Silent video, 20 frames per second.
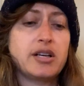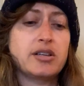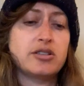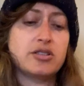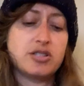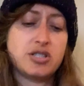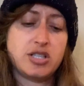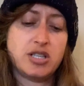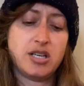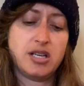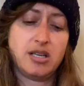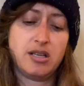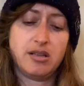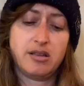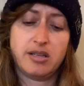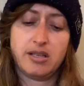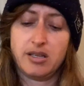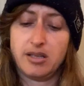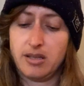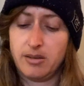energy
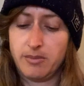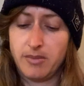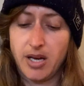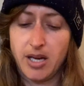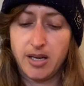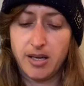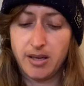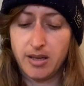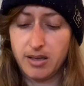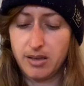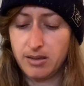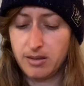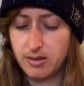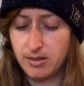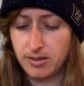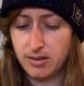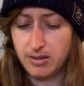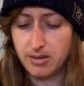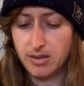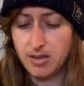that my
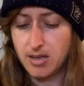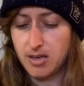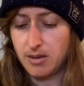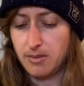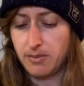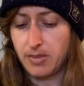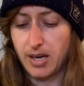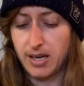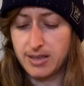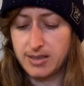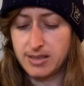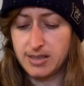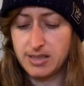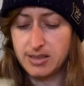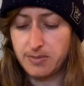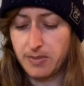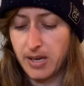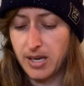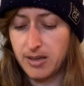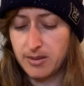
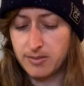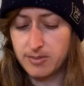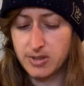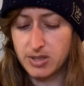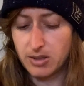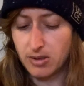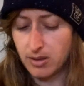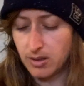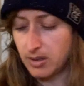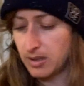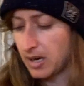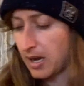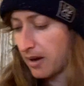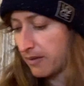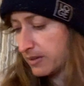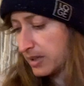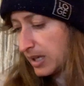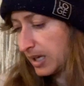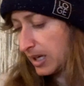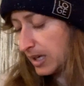Pisces babes are
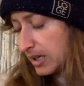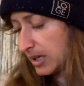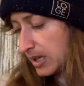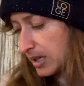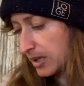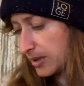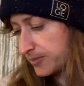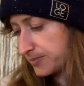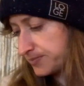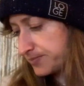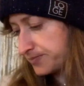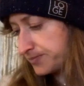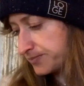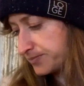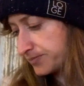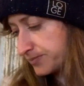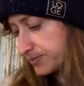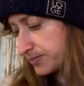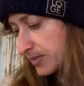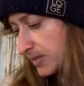navigating.
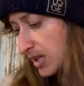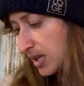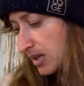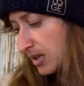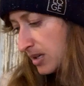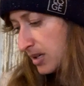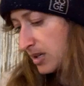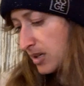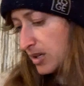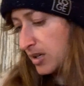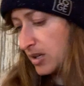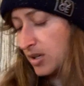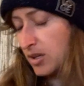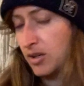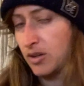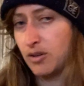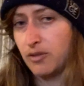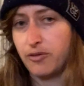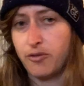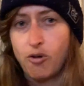
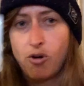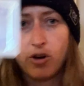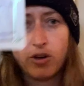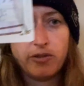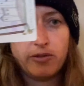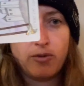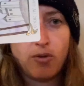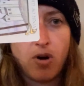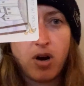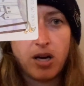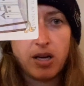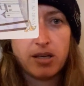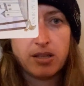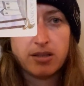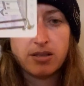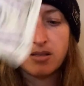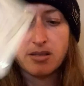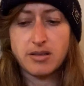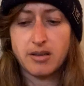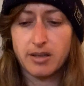Four of
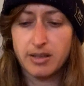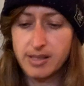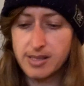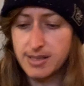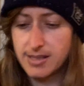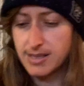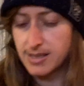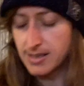Wands on its